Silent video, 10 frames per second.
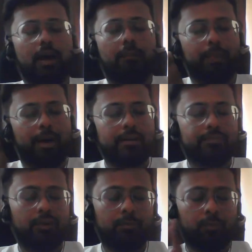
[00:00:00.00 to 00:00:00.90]
apart
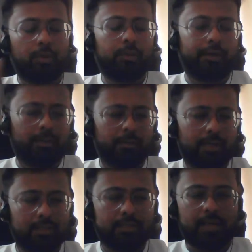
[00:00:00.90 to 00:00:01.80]
from what the
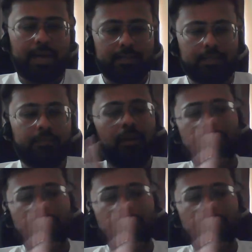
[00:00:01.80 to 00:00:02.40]
DataMites has given?